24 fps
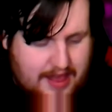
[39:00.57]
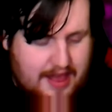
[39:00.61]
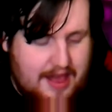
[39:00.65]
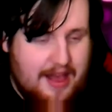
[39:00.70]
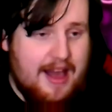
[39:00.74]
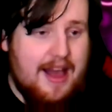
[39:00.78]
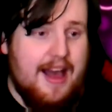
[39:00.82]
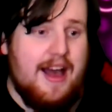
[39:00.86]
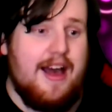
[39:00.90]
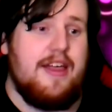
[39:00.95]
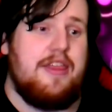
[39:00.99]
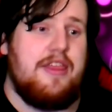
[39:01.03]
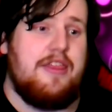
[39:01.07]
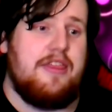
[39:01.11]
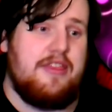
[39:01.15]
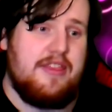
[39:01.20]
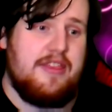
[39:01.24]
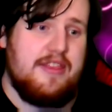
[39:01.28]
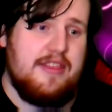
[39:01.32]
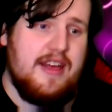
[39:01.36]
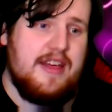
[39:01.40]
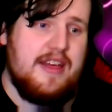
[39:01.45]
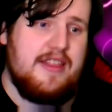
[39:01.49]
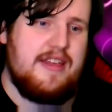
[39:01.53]

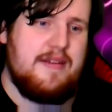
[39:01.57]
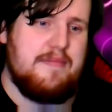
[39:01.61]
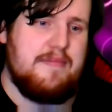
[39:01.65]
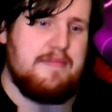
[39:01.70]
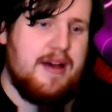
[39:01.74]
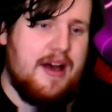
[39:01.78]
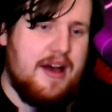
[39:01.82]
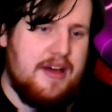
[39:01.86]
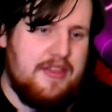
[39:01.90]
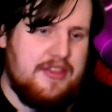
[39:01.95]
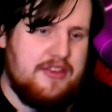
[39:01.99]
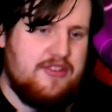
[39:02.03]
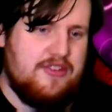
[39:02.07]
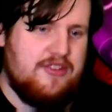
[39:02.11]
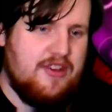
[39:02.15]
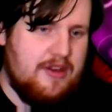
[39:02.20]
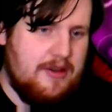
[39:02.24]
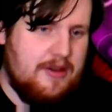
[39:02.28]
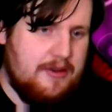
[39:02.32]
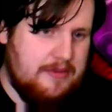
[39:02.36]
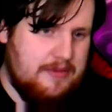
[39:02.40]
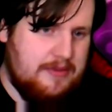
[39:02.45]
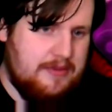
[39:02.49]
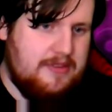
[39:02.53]
Another Martha
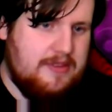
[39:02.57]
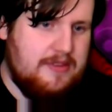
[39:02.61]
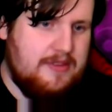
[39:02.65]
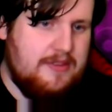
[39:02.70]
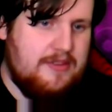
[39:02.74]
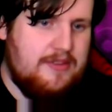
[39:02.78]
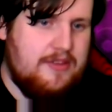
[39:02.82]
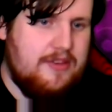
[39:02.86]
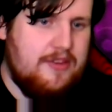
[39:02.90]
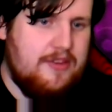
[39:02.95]
Jones. 2